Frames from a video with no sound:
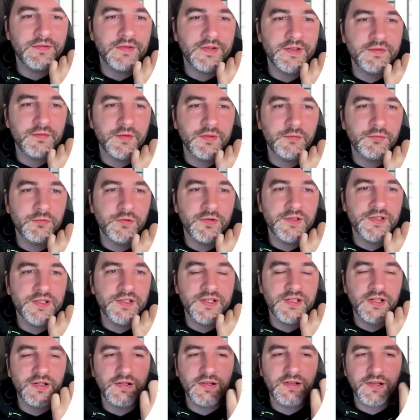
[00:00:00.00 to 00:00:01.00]
first one will
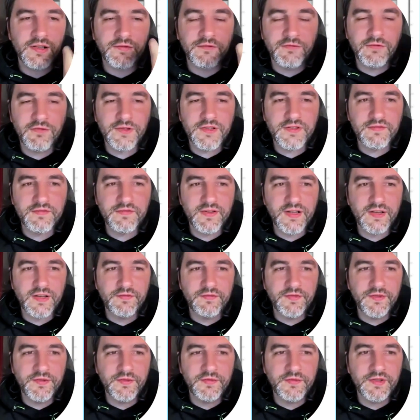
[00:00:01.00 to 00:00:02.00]
sell like
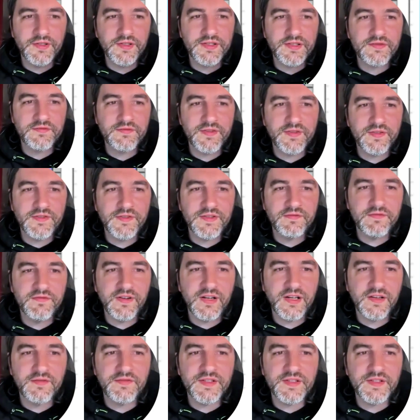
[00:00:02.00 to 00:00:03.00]
45 units,
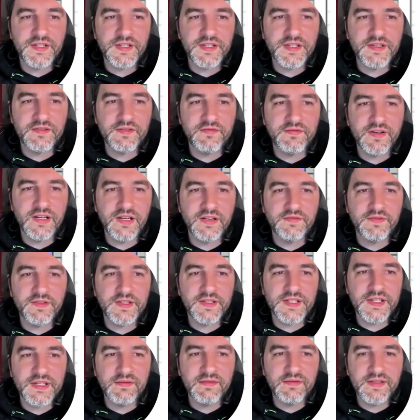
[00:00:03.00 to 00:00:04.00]
55, 65,
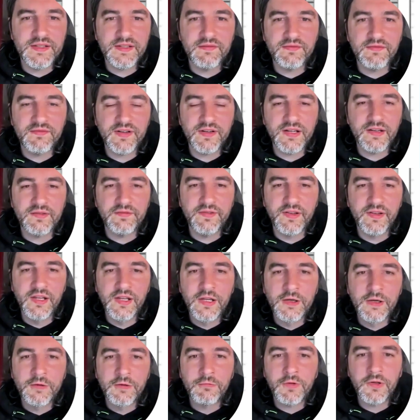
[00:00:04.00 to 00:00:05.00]
and 75,
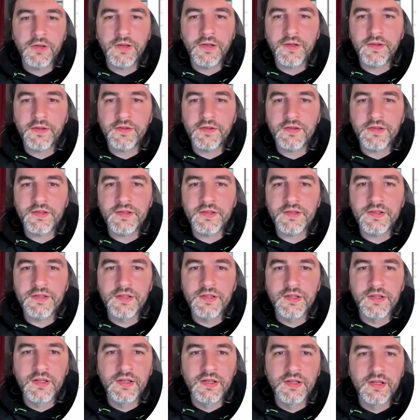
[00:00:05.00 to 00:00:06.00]
while others
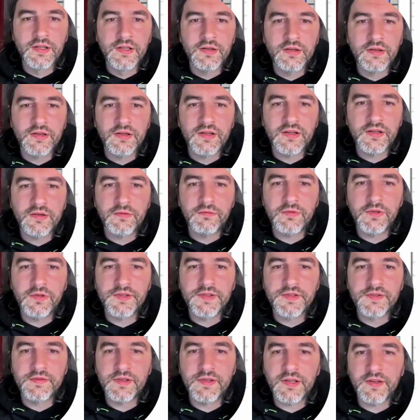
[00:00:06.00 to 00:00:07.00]
will
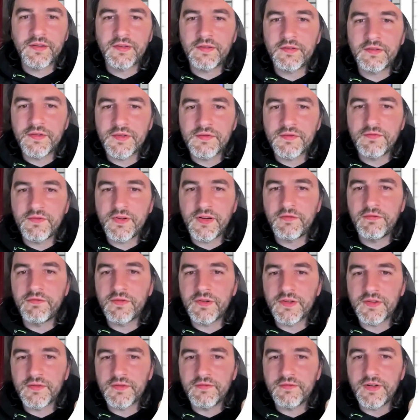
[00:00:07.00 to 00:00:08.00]
do like 35,
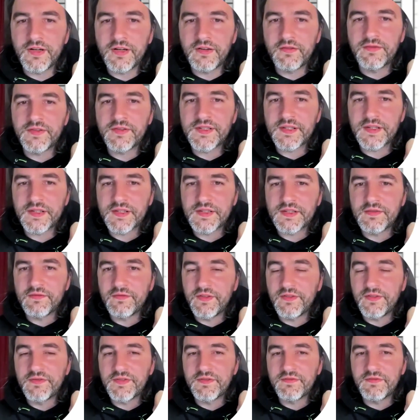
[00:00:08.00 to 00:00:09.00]
45,
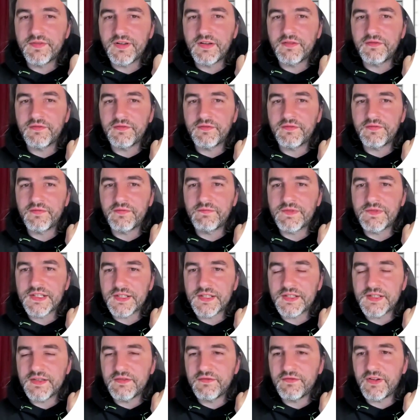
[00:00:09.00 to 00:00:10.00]
55,
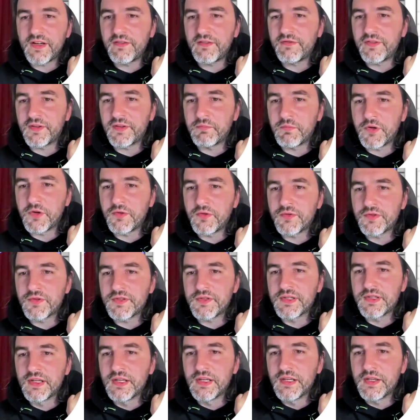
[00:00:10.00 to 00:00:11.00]
65 at
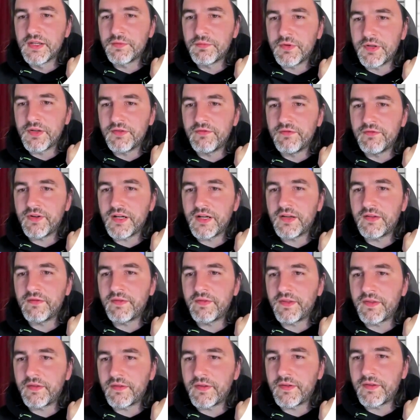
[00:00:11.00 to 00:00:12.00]
most, 25,
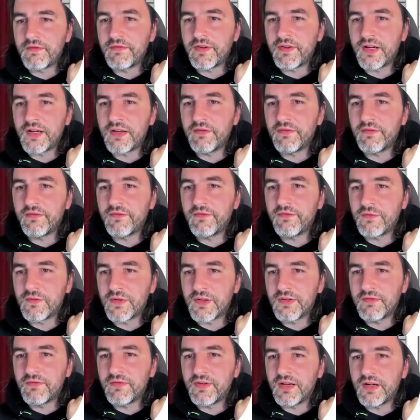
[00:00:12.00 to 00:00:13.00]
35,
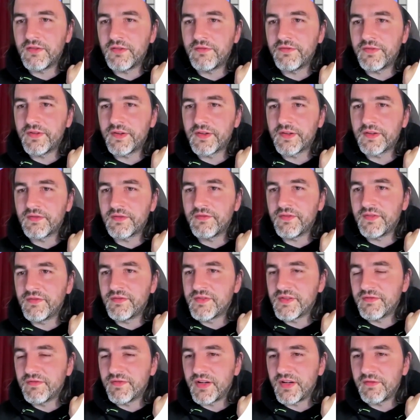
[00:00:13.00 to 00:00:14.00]
45, and
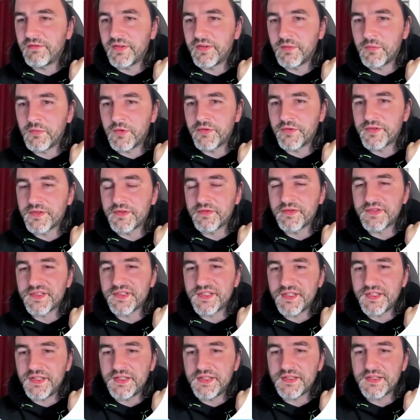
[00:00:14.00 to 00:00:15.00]
55 at most. So
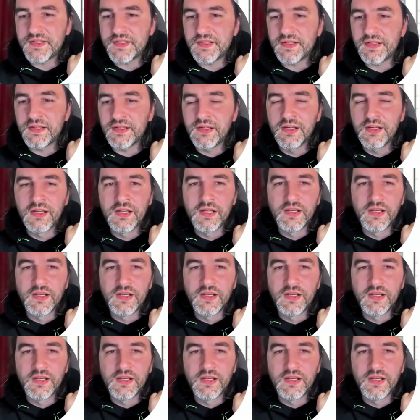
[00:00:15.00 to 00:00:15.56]
C is the